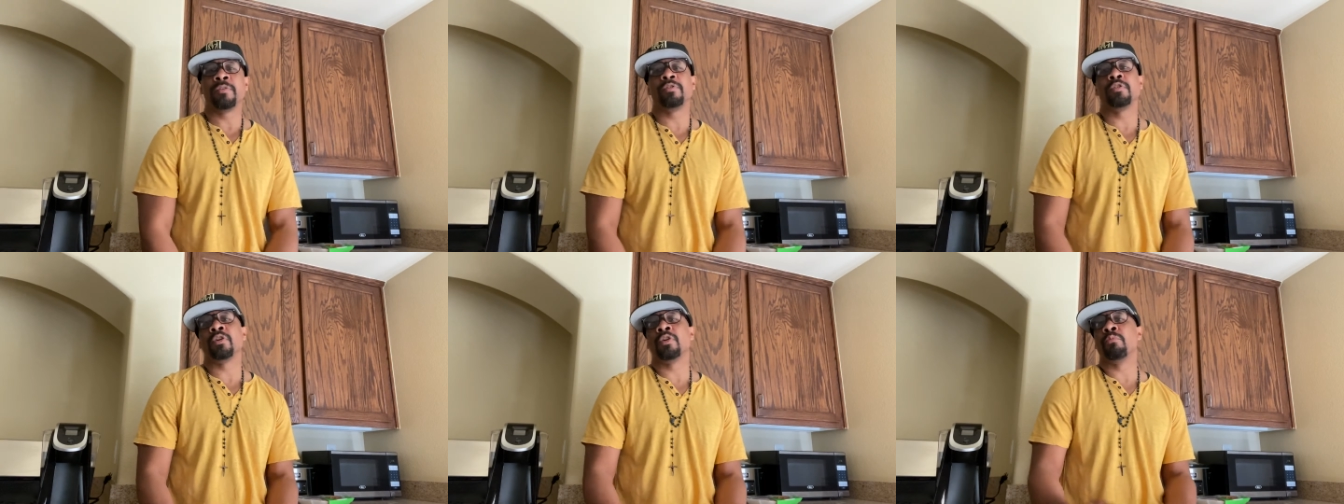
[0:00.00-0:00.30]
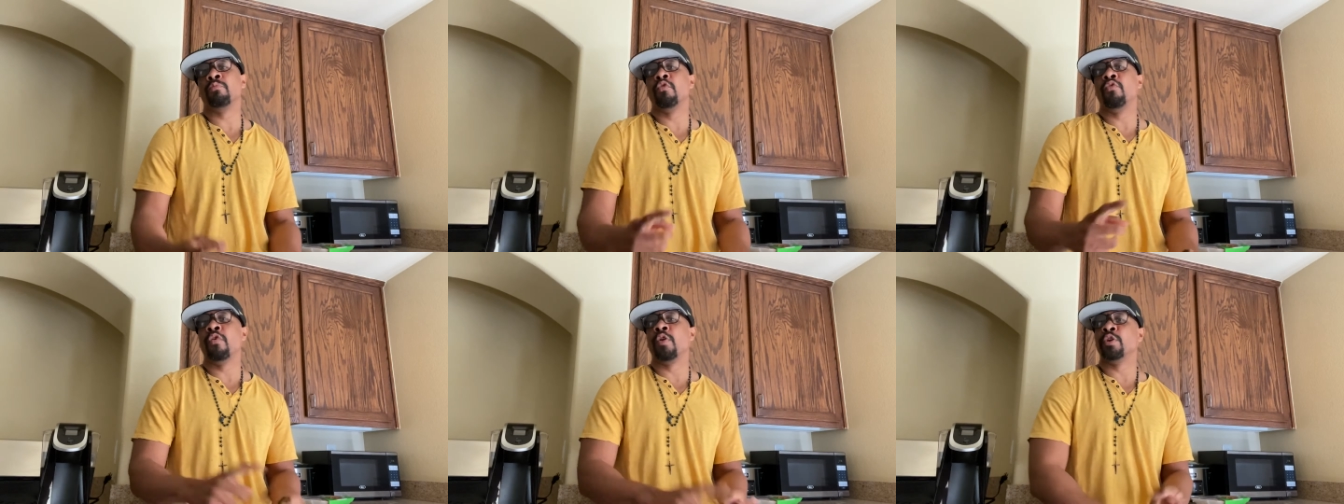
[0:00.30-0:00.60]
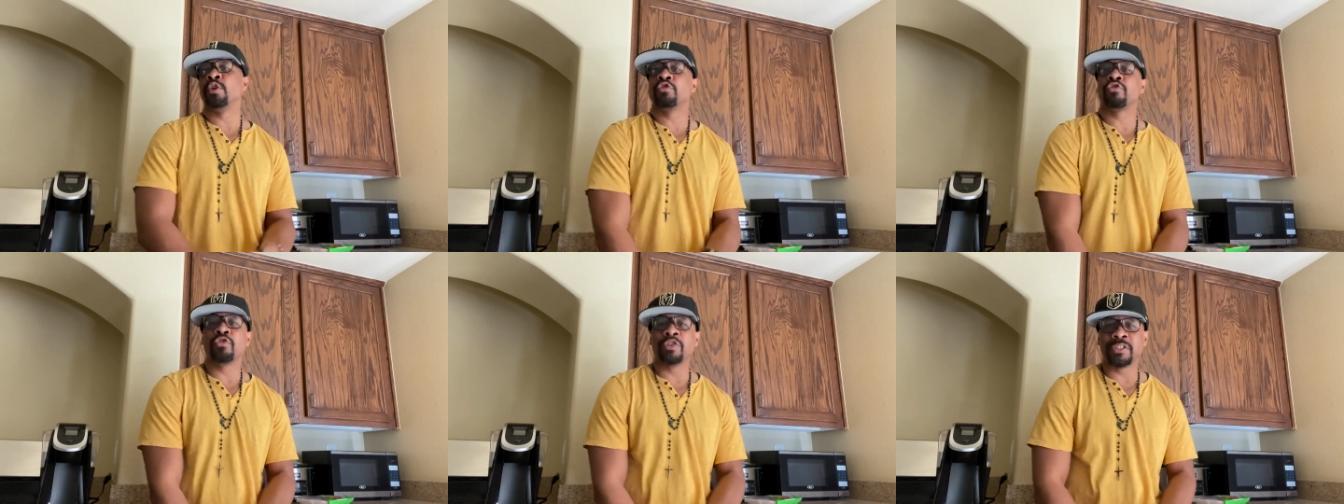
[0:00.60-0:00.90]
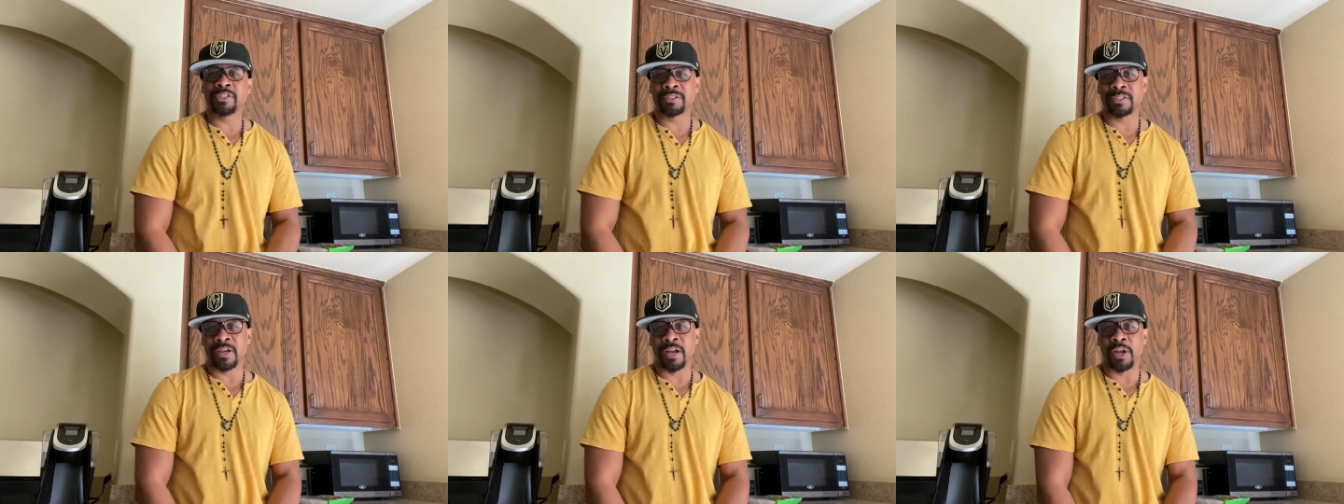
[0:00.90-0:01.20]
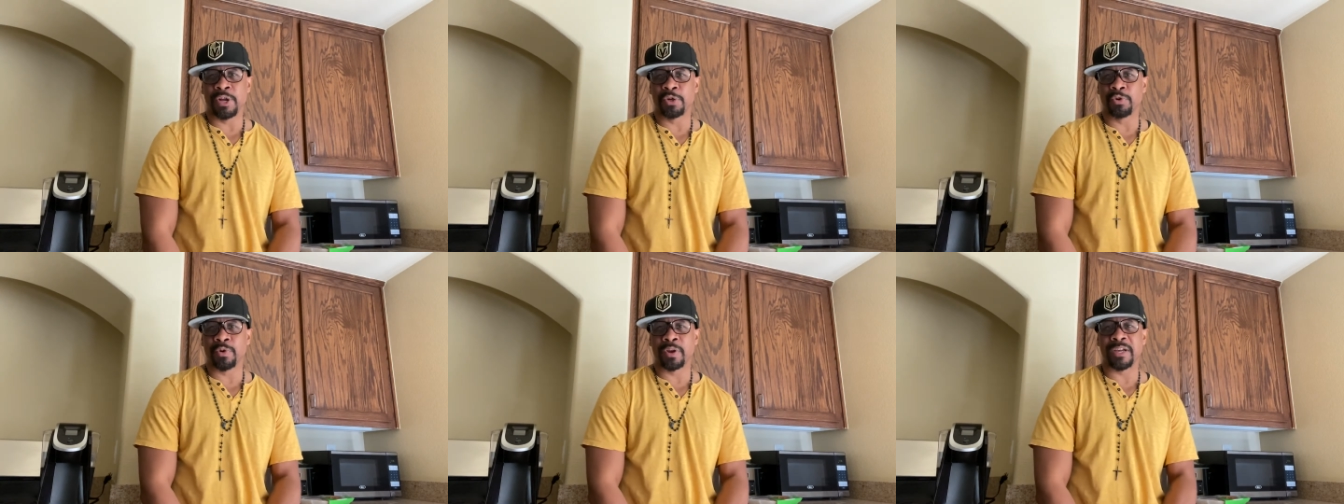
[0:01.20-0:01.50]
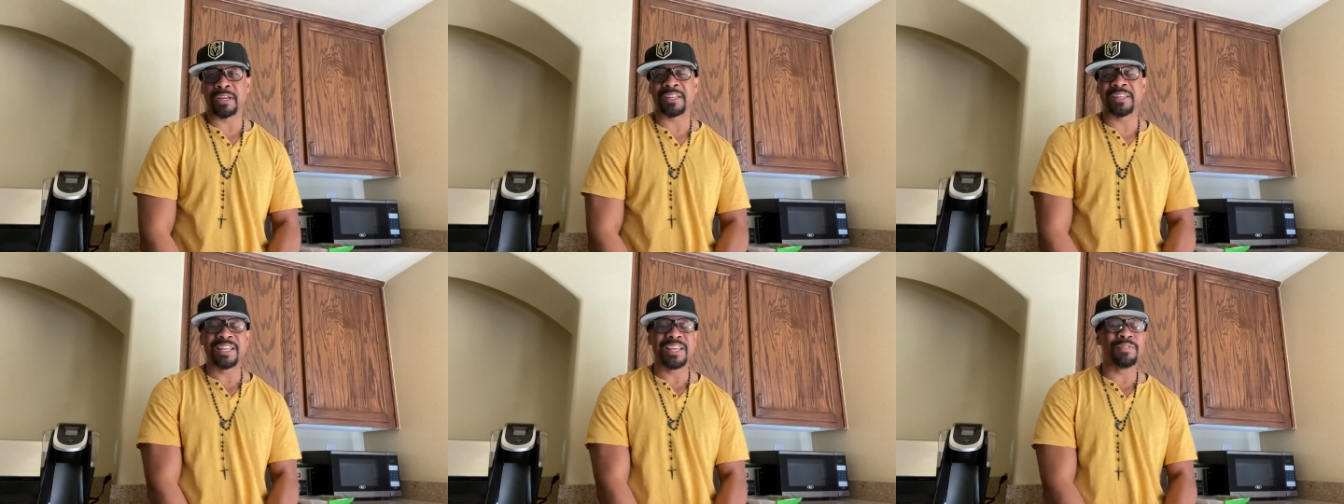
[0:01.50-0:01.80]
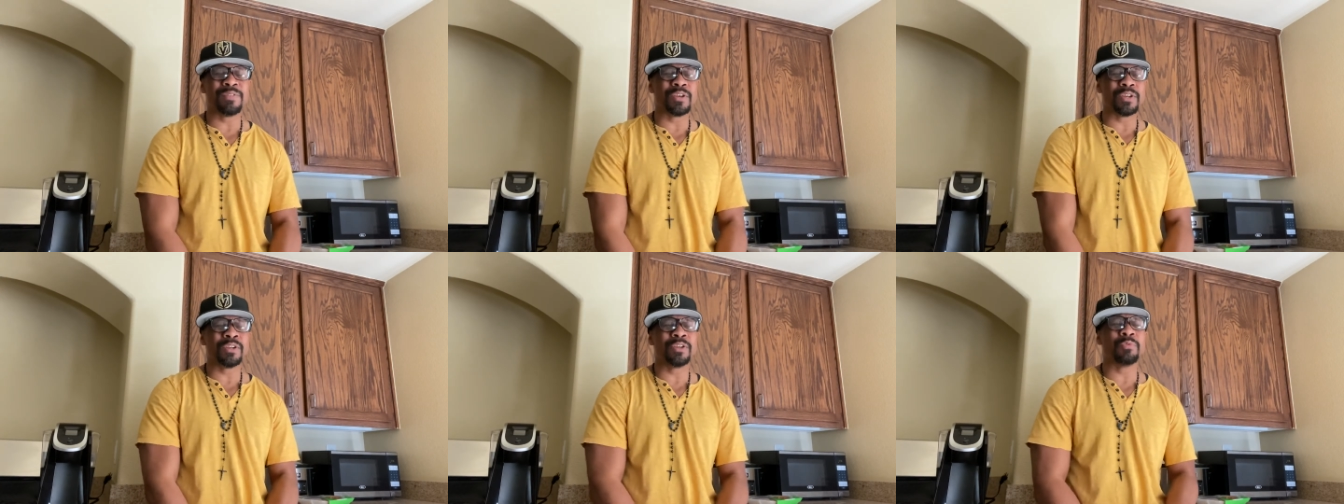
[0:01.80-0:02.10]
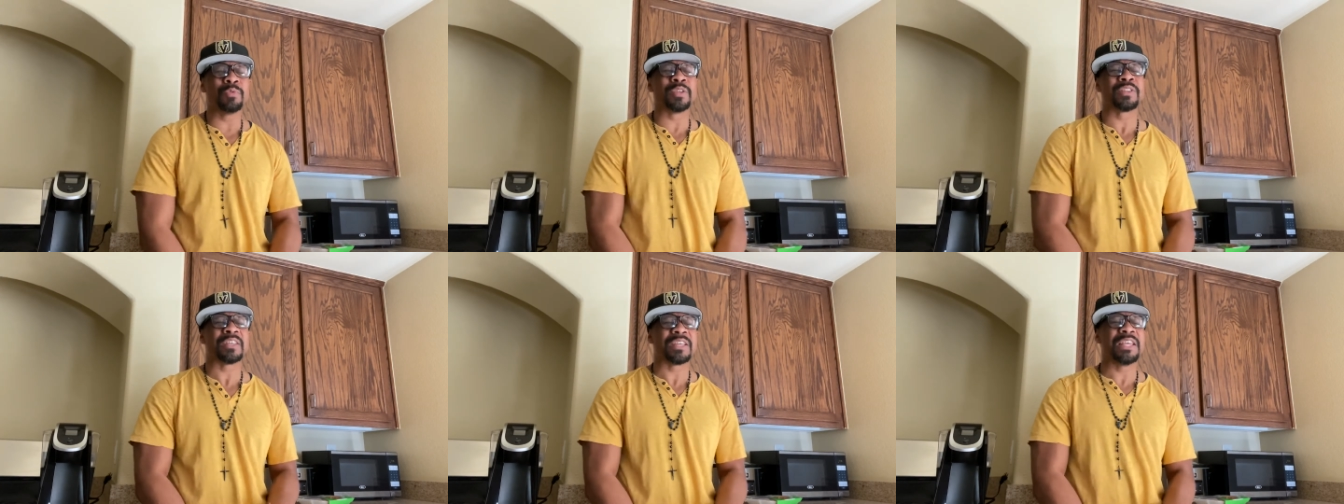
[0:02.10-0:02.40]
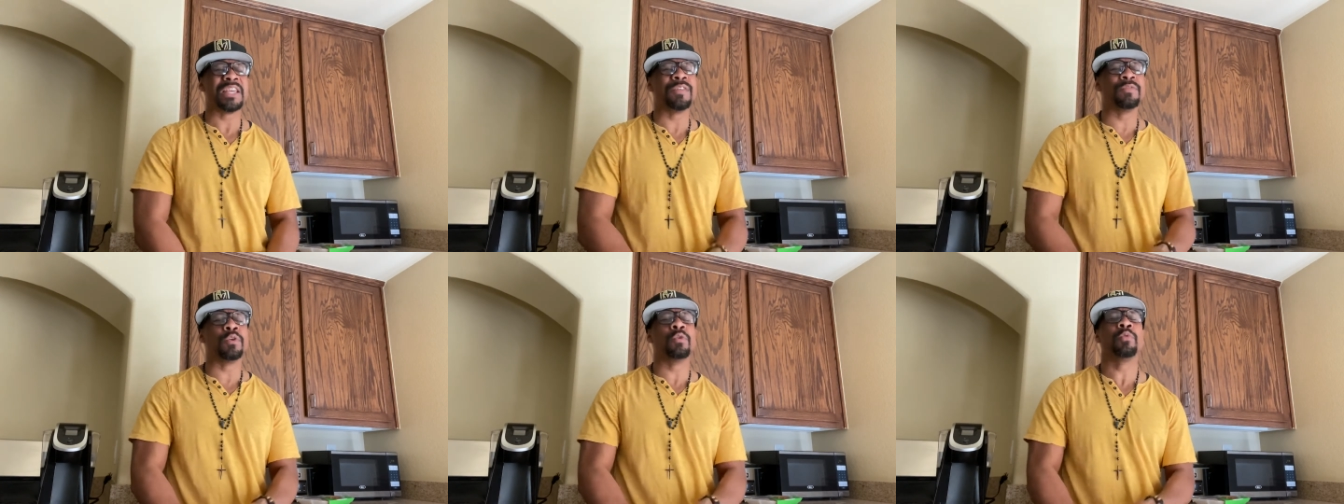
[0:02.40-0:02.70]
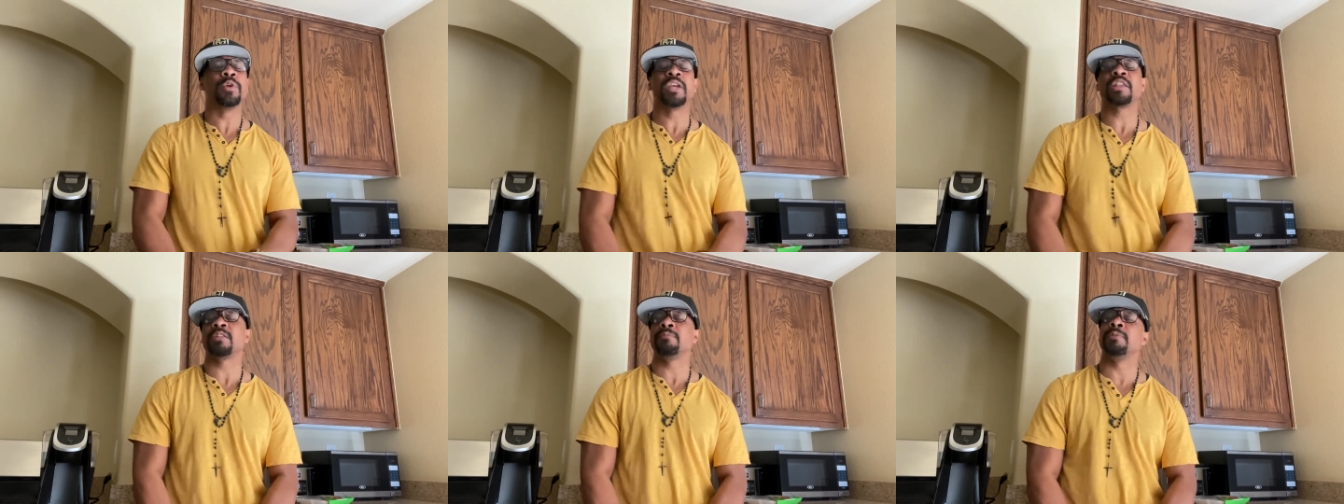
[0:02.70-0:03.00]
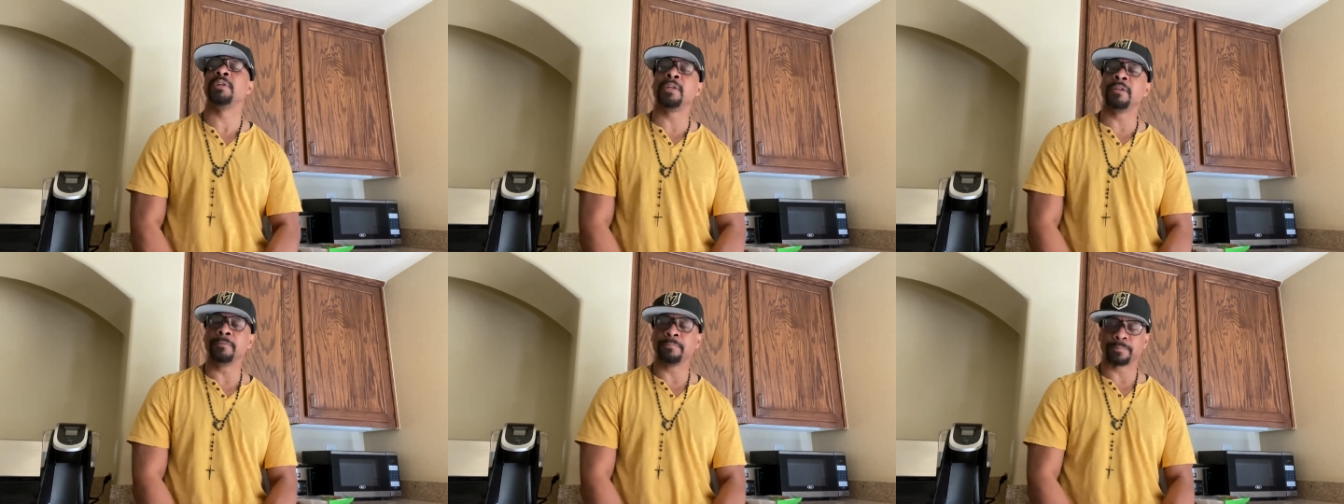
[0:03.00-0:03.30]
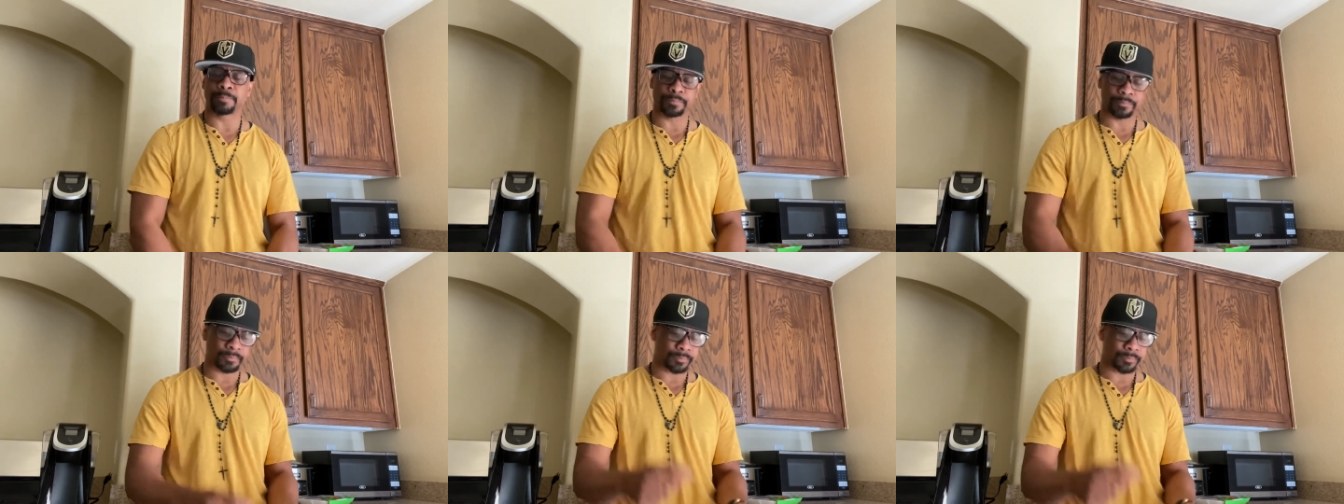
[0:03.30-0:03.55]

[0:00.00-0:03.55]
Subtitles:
You're going to move on to Christon Gray, Even With Evil With Me.